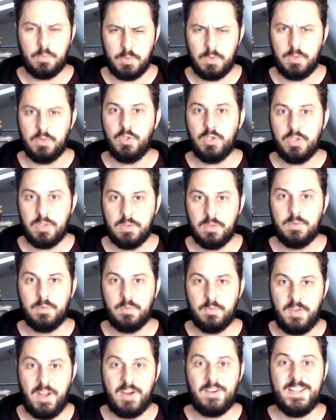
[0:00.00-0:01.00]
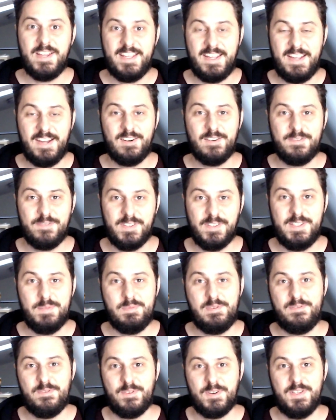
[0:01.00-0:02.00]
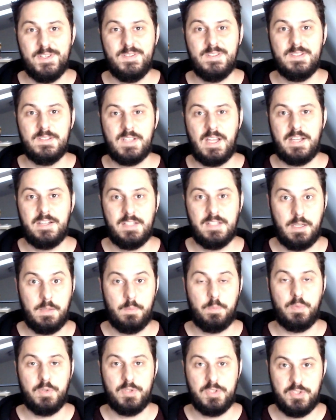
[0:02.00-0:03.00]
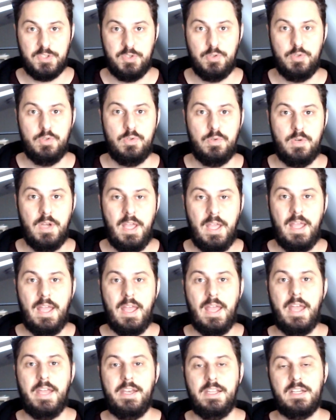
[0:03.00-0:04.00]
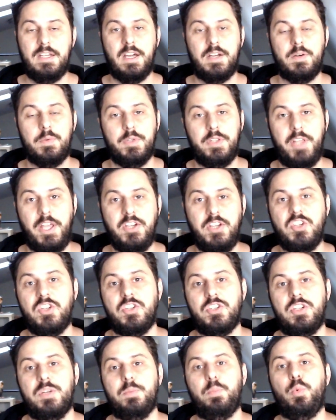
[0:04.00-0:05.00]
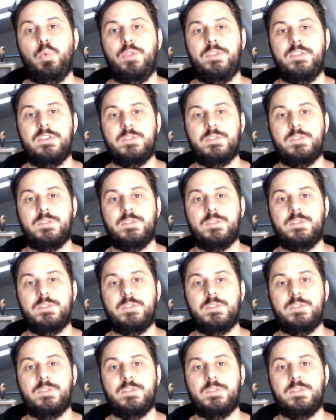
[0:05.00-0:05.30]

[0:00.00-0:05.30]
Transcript: well, look very carefully before you decide to kind of pursue any kind of relationship with this